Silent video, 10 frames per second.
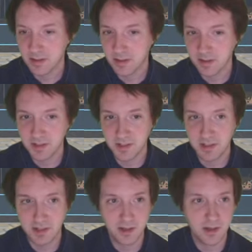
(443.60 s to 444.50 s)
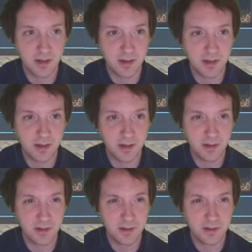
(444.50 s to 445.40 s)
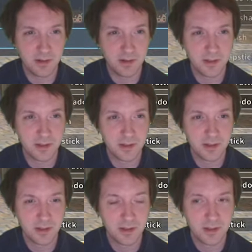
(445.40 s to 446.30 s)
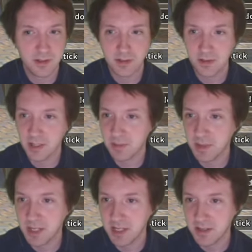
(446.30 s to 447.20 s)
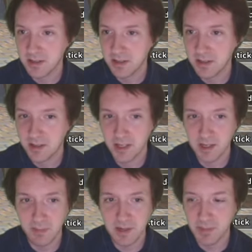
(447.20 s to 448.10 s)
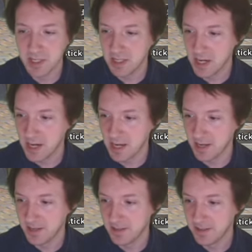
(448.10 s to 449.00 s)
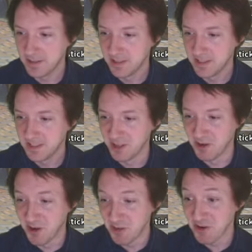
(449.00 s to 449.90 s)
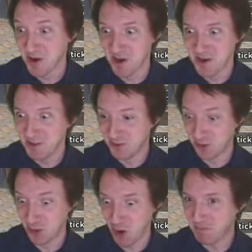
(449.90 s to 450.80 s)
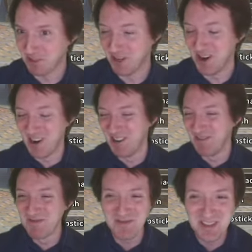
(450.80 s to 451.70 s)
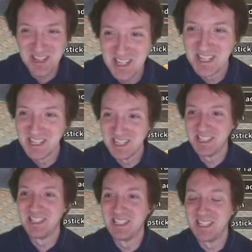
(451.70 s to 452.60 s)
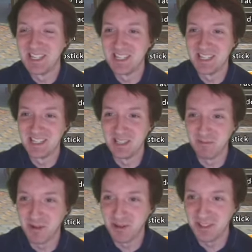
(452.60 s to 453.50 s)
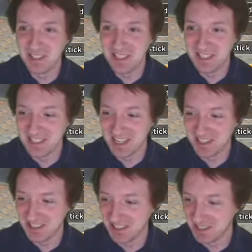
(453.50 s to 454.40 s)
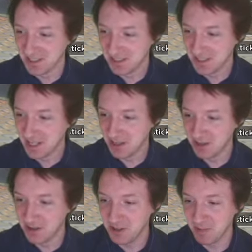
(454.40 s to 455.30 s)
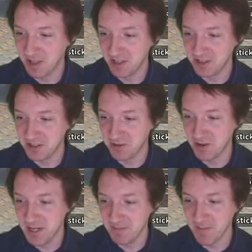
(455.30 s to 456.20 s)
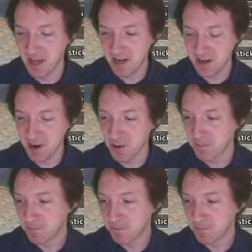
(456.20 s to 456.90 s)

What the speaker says: Let's see. And I can make my guy another head chopped off. Love ProZD sketches. How long you plan on streaming? I don't know.